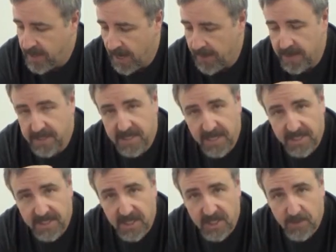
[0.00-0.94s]
and the
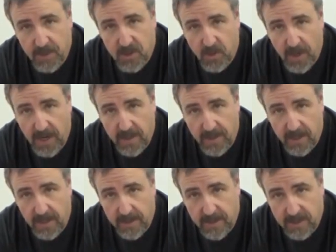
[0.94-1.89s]
distance between
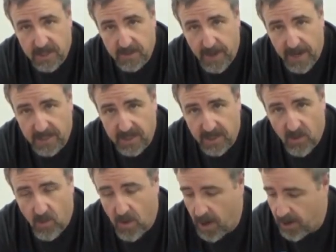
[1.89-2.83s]
the space in
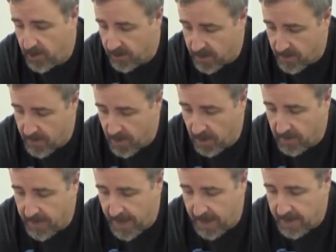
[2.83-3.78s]
the water in the middle
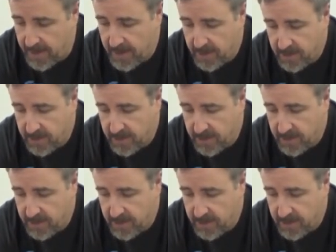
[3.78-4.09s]
of that